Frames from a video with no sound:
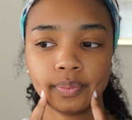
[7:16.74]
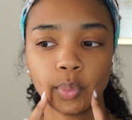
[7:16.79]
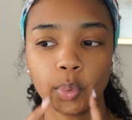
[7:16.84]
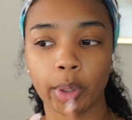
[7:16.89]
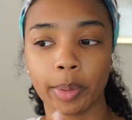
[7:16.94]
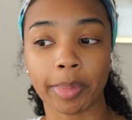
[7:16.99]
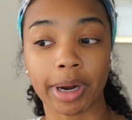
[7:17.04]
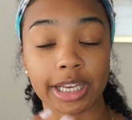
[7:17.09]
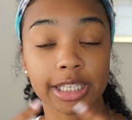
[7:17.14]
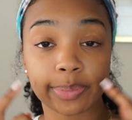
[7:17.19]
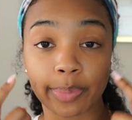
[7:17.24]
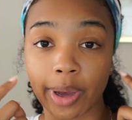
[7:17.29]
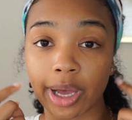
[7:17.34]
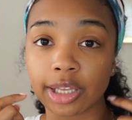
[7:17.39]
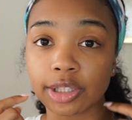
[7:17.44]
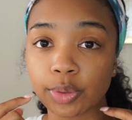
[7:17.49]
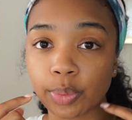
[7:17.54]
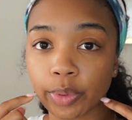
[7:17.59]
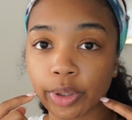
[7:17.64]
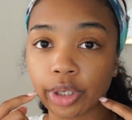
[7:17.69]
where my
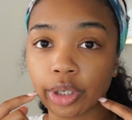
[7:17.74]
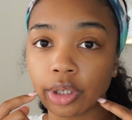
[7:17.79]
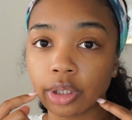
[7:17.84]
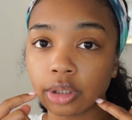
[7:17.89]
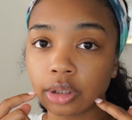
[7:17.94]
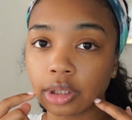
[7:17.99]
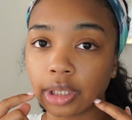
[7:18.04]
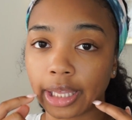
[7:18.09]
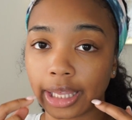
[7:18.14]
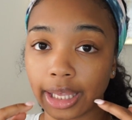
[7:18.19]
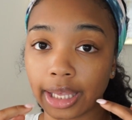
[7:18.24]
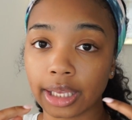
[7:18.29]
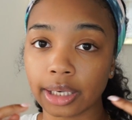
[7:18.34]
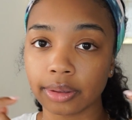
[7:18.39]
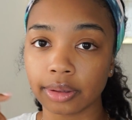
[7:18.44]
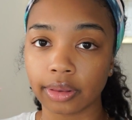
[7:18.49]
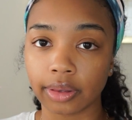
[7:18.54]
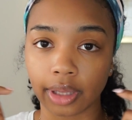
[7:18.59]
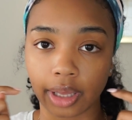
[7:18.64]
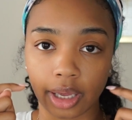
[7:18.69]
spots were,
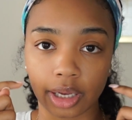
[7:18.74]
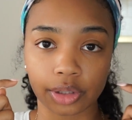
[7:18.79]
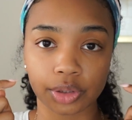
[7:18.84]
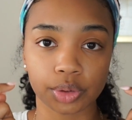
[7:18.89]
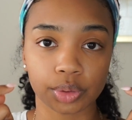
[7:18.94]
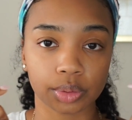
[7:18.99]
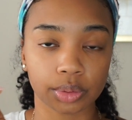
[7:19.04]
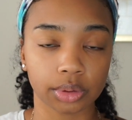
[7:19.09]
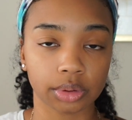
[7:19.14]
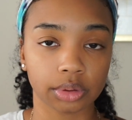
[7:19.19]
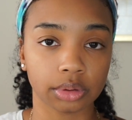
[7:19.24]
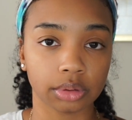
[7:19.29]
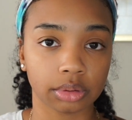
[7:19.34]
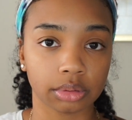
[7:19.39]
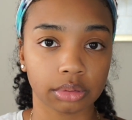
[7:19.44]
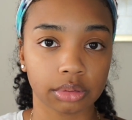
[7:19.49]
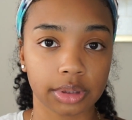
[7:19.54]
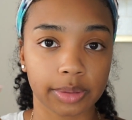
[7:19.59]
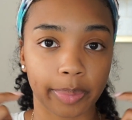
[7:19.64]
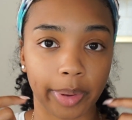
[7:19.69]
and the actual
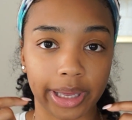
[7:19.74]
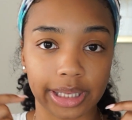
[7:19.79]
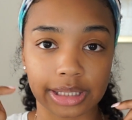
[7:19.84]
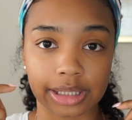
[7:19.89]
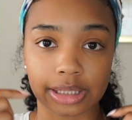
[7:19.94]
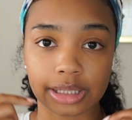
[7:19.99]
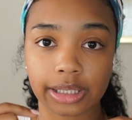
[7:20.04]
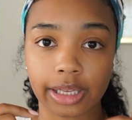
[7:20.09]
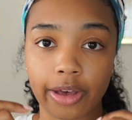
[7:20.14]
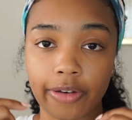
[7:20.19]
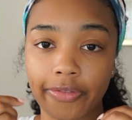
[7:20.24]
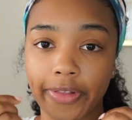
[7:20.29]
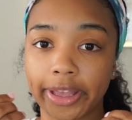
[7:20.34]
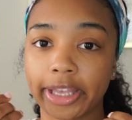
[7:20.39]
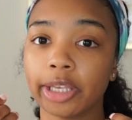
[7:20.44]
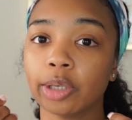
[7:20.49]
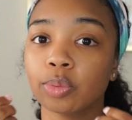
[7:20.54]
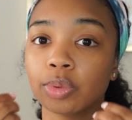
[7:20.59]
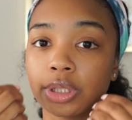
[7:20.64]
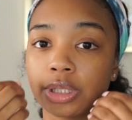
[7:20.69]
spots itself. Like,
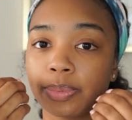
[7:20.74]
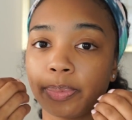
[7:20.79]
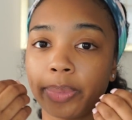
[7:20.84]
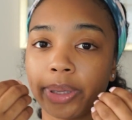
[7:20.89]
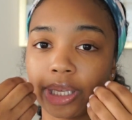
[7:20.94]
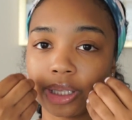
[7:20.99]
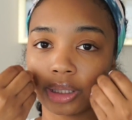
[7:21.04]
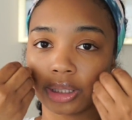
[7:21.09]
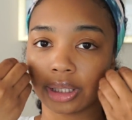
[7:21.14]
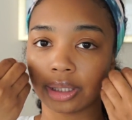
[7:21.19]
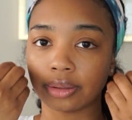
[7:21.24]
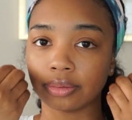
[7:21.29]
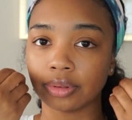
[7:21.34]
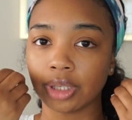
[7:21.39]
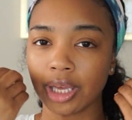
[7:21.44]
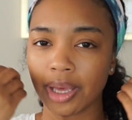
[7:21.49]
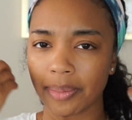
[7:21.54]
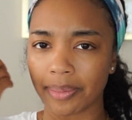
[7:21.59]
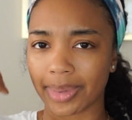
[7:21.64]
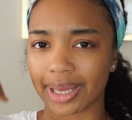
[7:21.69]
it was peeling
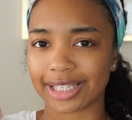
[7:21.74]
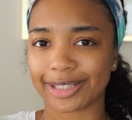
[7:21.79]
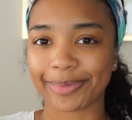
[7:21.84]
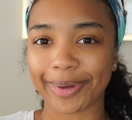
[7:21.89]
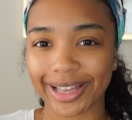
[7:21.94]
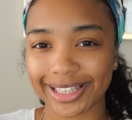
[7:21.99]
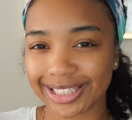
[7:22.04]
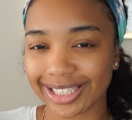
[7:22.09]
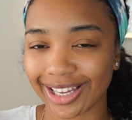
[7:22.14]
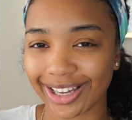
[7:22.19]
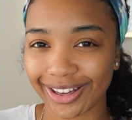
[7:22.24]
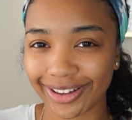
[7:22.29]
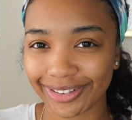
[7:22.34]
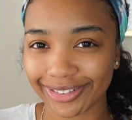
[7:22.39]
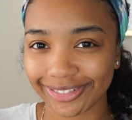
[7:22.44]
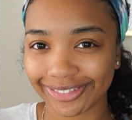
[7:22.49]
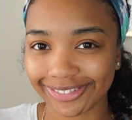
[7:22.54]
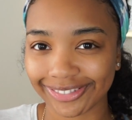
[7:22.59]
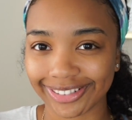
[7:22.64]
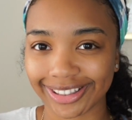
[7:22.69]
my spots off,
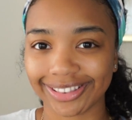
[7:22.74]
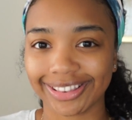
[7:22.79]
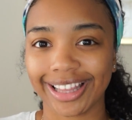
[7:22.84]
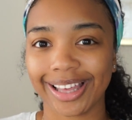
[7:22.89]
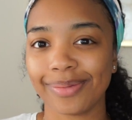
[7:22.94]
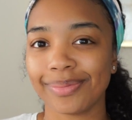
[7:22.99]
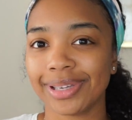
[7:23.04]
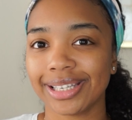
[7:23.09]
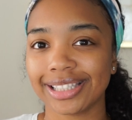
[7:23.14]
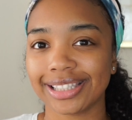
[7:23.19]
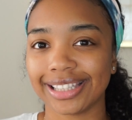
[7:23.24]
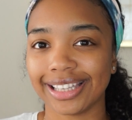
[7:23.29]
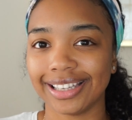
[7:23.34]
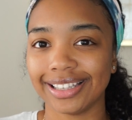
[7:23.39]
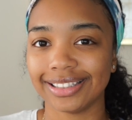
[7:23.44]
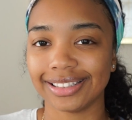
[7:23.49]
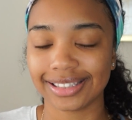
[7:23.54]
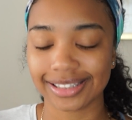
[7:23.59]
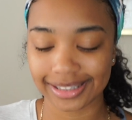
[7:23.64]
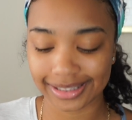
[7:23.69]
if that makes
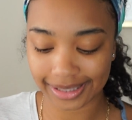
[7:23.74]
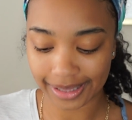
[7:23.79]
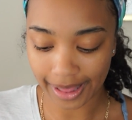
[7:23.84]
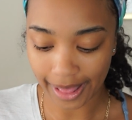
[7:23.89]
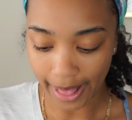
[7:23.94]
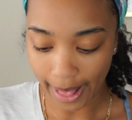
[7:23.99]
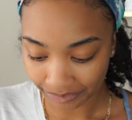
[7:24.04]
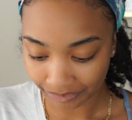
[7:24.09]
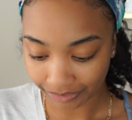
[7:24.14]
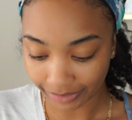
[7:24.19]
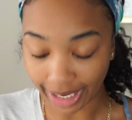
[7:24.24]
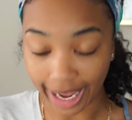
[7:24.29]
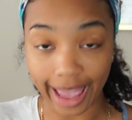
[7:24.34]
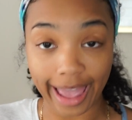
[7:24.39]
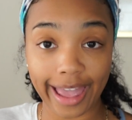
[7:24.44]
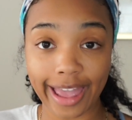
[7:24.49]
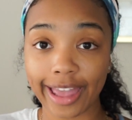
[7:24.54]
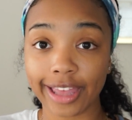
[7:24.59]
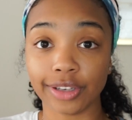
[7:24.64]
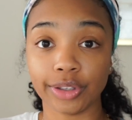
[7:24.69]
sense. I
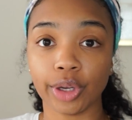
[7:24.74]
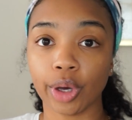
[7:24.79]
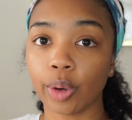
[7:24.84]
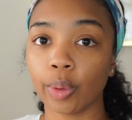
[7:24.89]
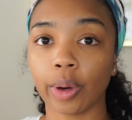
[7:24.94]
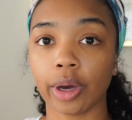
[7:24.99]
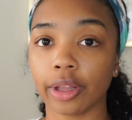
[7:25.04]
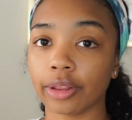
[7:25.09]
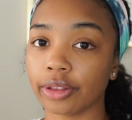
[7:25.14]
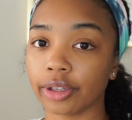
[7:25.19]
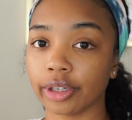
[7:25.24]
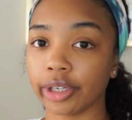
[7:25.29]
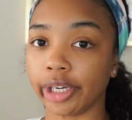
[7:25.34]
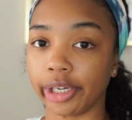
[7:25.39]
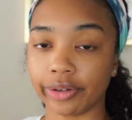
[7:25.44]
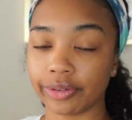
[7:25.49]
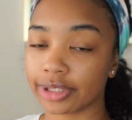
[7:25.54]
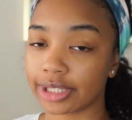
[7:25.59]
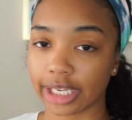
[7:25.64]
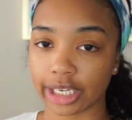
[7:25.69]
had no other
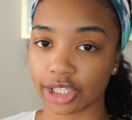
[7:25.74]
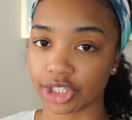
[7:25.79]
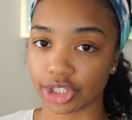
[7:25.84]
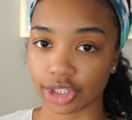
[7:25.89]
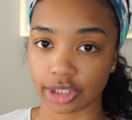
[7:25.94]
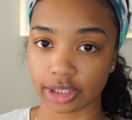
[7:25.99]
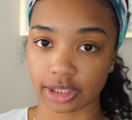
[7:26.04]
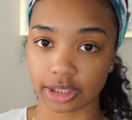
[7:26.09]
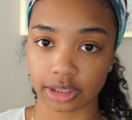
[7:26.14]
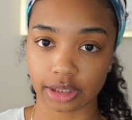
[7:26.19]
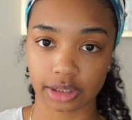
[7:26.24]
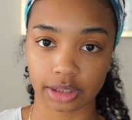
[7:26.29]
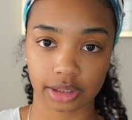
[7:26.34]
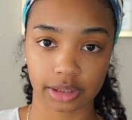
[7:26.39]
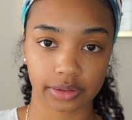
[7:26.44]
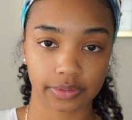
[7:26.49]
irritation